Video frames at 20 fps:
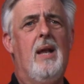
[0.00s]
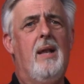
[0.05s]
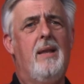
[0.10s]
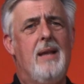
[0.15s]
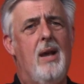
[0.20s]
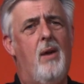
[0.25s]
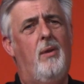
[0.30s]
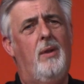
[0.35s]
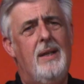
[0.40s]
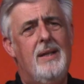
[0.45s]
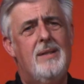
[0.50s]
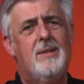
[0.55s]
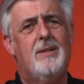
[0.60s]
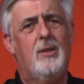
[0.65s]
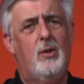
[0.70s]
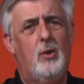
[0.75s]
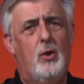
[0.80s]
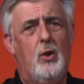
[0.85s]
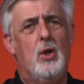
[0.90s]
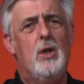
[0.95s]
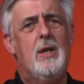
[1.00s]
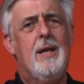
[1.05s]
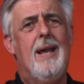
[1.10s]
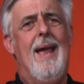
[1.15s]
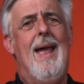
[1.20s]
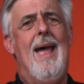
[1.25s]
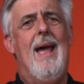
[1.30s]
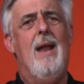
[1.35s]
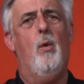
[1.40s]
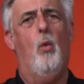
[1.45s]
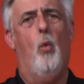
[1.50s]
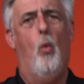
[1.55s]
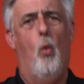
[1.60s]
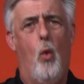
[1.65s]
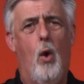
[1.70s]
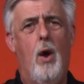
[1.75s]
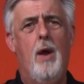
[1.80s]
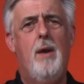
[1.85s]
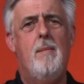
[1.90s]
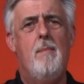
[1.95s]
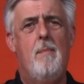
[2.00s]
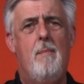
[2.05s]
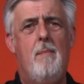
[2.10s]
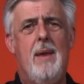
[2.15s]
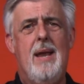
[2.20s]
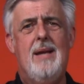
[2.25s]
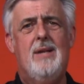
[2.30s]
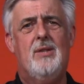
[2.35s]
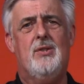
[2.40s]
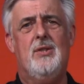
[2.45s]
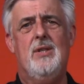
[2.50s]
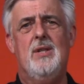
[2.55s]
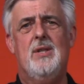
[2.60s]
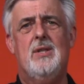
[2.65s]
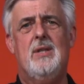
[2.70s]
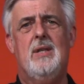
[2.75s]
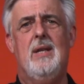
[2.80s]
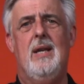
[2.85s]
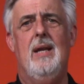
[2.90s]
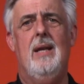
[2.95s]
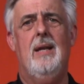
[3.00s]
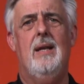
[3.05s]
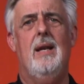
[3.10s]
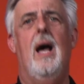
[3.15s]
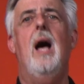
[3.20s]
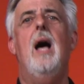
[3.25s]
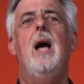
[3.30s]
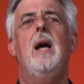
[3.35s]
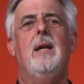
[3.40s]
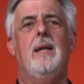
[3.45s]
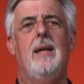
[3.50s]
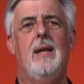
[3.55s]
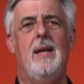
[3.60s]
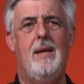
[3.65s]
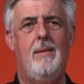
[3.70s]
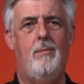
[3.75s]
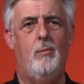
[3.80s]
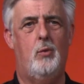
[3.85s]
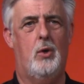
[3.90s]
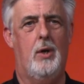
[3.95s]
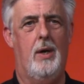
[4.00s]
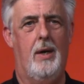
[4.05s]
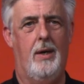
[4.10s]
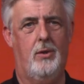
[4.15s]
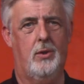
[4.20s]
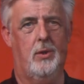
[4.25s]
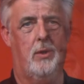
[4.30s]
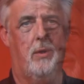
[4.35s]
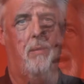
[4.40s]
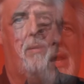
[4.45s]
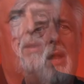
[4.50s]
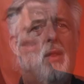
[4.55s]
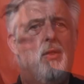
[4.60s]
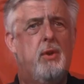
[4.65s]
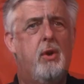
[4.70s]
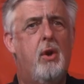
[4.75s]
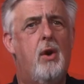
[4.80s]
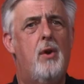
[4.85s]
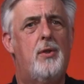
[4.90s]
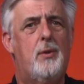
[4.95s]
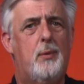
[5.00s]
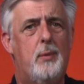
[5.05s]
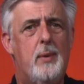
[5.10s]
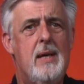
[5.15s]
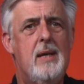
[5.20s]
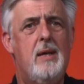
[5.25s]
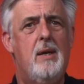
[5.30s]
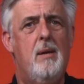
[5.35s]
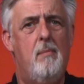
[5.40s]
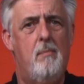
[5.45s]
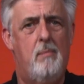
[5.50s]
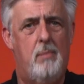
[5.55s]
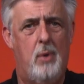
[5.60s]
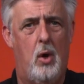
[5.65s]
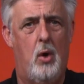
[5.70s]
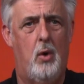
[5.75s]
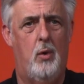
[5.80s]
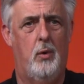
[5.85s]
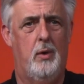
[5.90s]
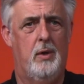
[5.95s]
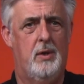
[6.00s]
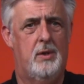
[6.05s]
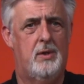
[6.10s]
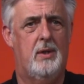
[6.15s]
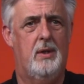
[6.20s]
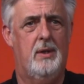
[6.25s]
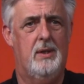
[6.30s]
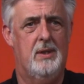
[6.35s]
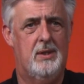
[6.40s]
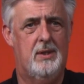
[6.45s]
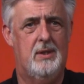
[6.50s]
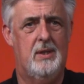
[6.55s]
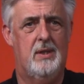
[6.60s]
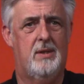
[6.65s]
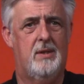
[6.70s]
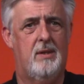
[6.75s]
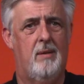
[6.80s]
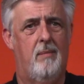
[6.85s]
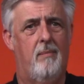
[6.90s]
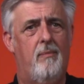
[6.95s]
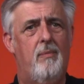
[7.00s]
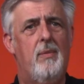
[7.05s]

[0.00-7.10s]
Now let's look at what makes this kit a game changer. There are three components to this system.